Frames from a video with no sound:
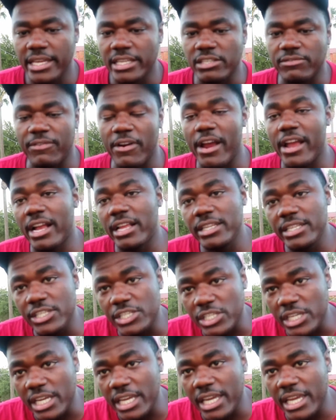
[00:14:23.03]
It's very
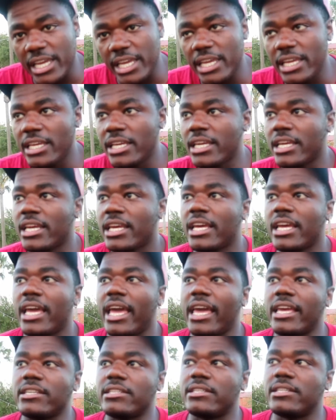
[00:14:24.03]
cliche.
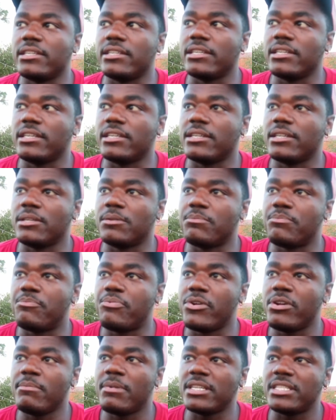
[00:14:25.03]
It's
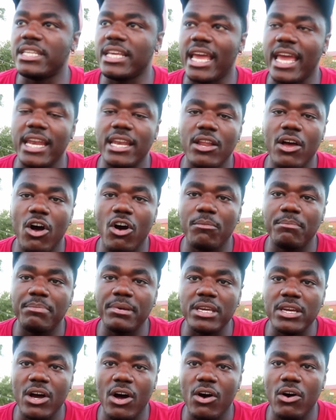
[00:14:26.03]
pretty much the end-all
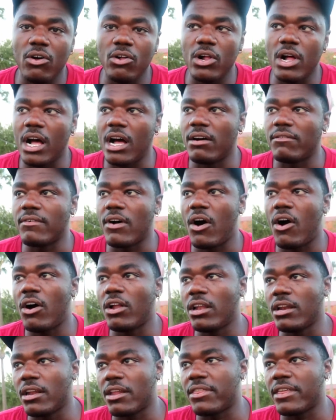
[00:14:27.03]
be-all of
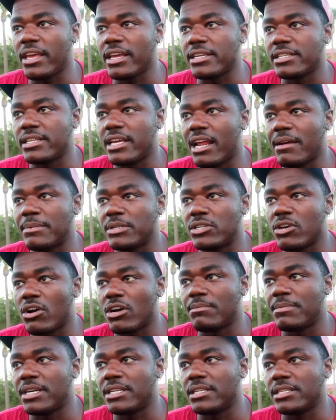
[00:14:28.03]
all of the things that I've been
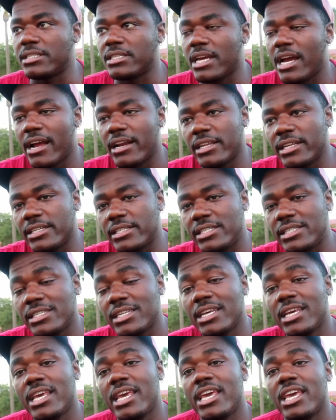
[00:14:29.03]
talking about in this entire list.
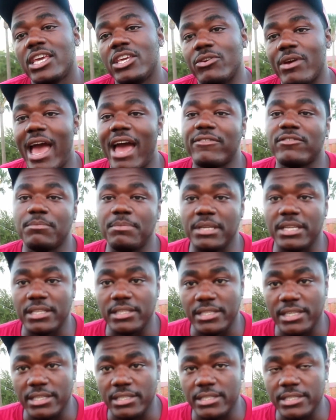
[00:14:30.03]
You have to
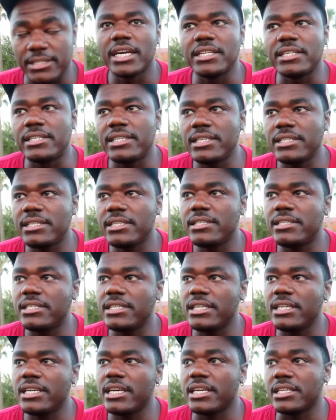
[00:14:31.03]
be consistent.
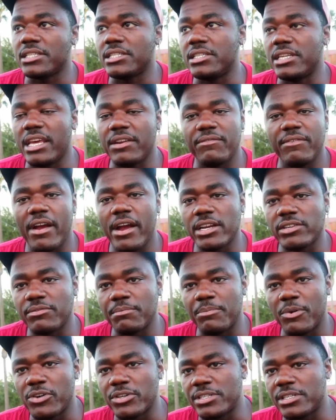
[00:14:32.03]
Consistency it
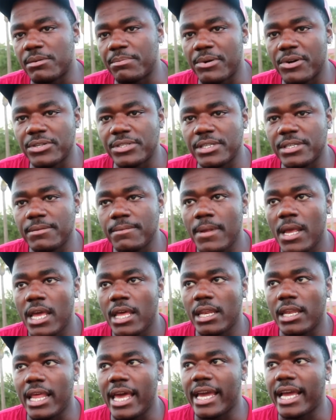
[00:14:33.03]
varies from person to person.
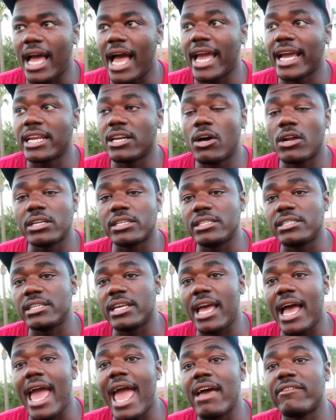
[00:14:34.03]
Like, I can honestly say
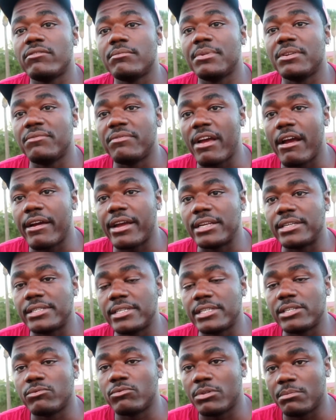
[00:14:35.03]
I haven't been very
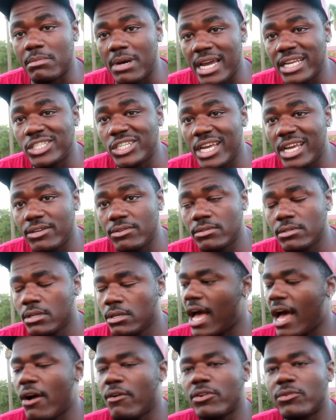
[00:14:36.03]
consistent with my channel.
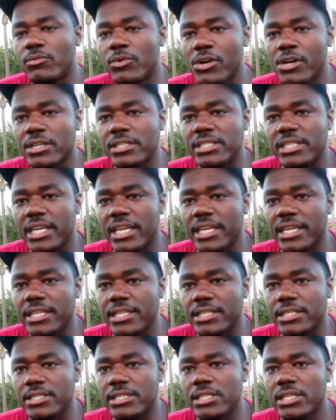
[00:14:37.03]
How it works
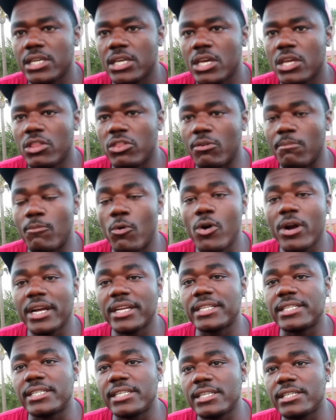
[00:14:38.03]
is the more
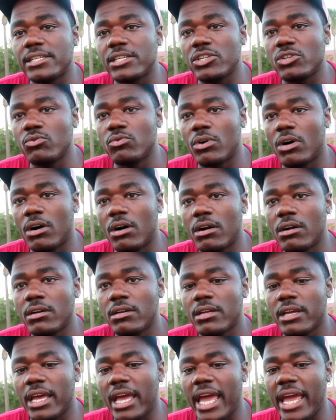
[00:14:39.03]
consistent you are
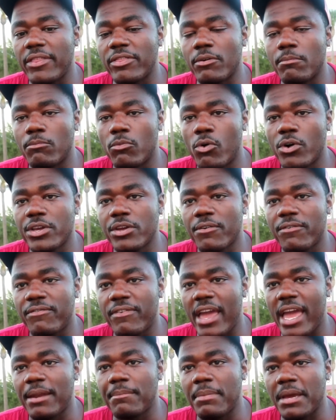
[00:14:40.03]
and the more your
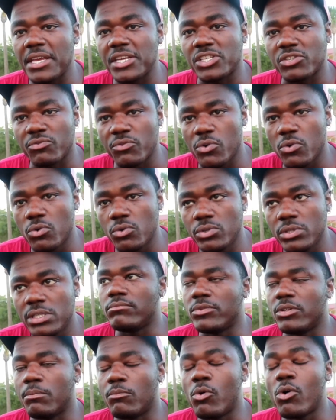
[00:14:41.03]
fan base grows,
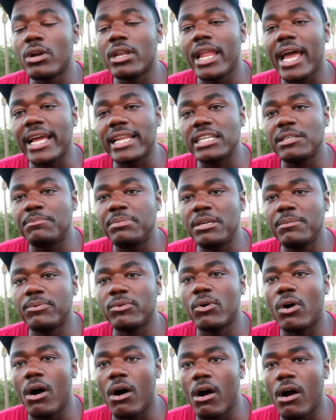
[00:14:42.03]
the more likely
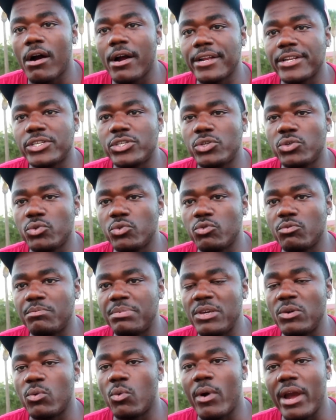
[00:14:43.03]
people are to
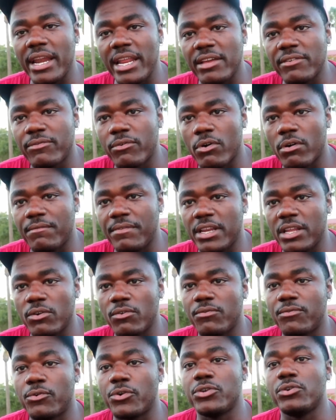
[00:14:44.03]
be waiting for a video
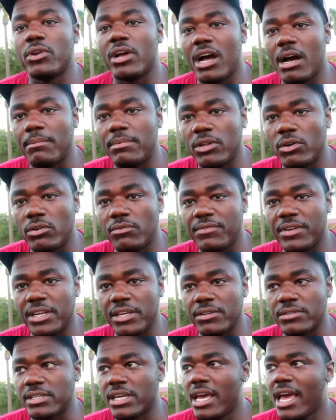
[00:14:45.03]
for you to upload
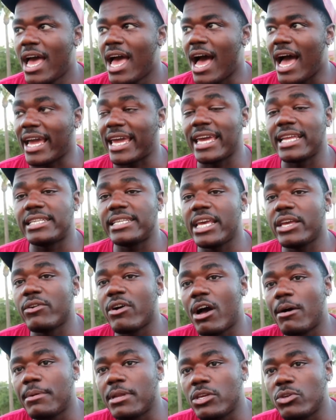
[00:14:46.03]
videos. I can't tell you
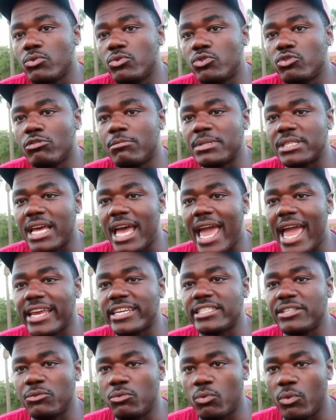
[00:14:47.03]
how many YouTubers I
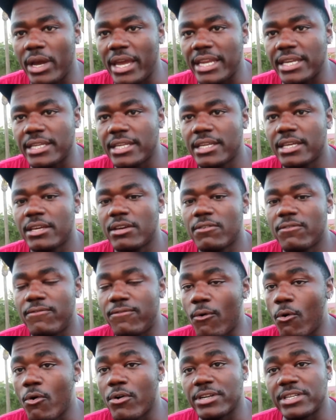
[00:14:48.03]
actually wait
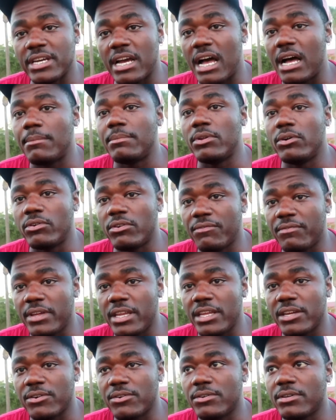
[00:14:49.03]
for to upload a
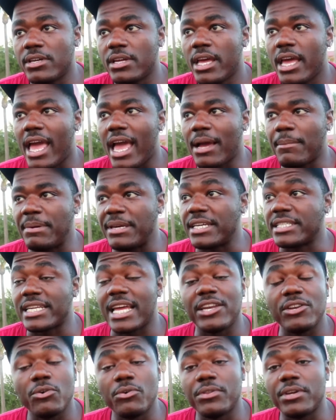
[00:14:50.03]
video, because
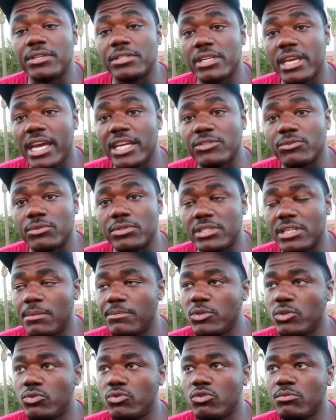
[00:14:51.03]
I know their schedule.
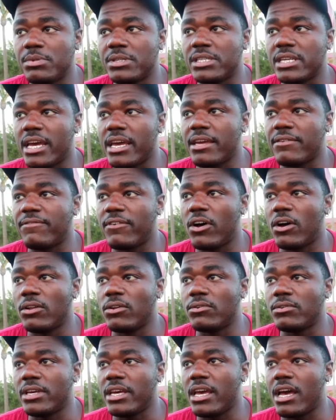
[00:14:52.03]
Some YouTubers I
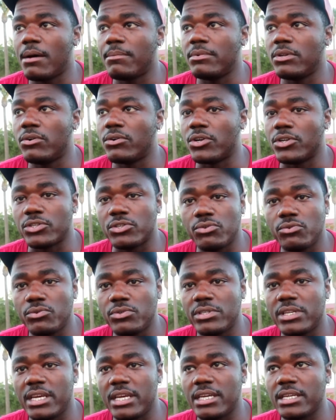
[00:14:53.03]
follow, they upload on
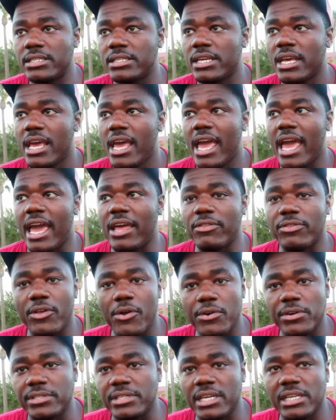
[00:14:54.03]
Tuesdays and
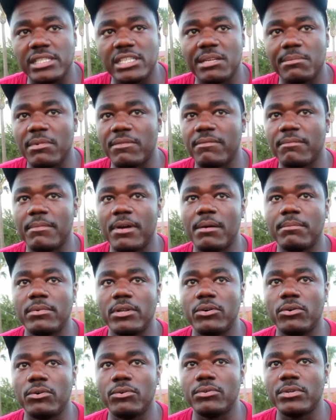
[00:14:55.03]
Thursdays. Some of them
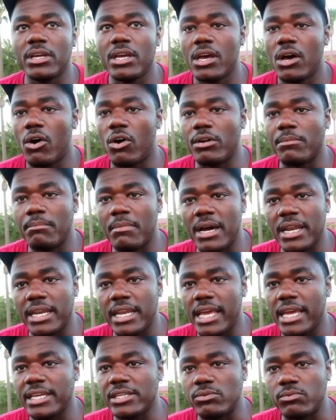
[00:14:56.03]
upload on
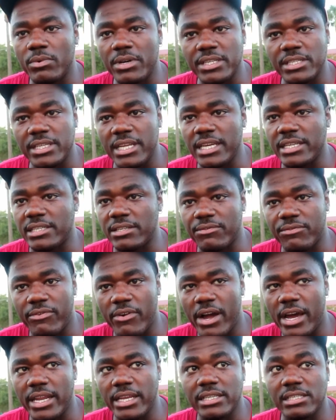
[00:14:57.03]
Mondays, Wednesdays, and
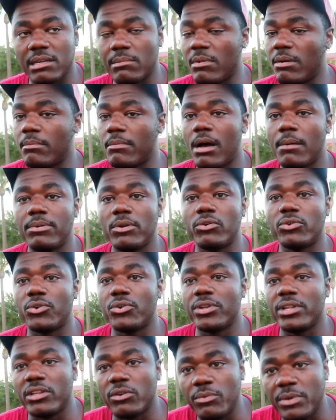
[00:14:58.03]
Fridays. Some of them upload
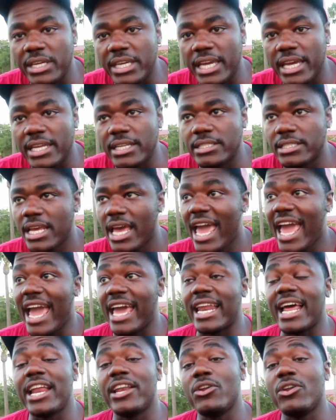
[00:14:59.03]
on the weekends.
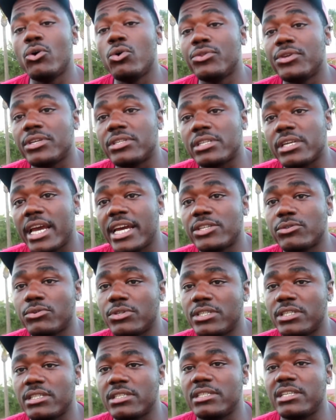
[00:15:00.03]
And I know their schedule
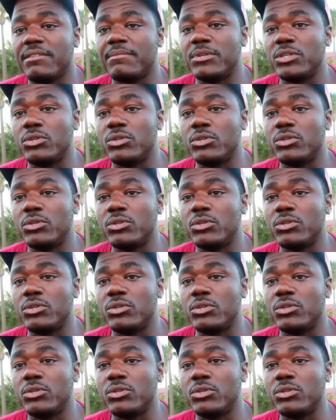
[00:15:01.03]
just because they've